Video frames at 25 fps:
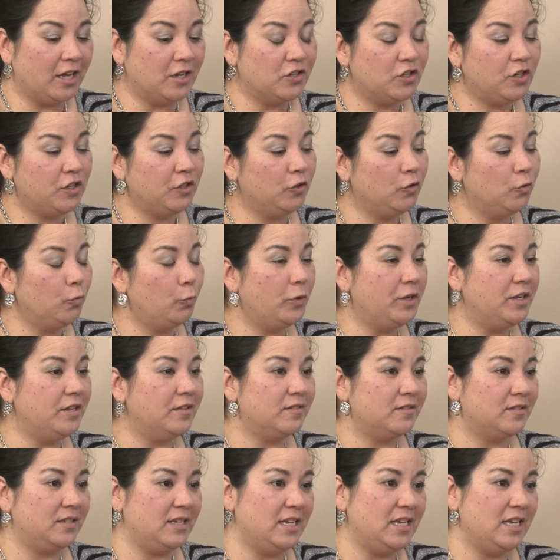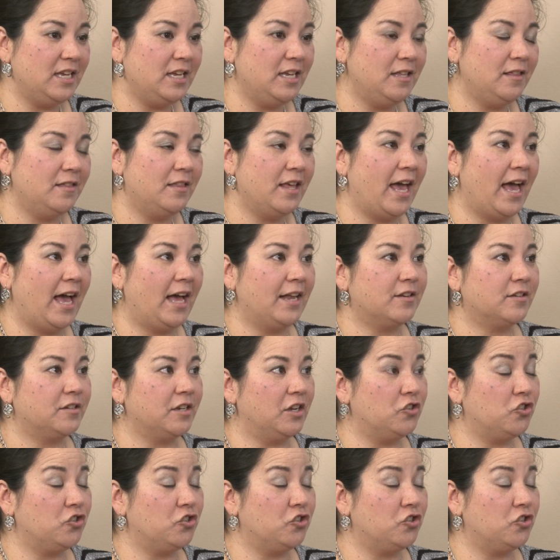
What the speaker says: Until we see that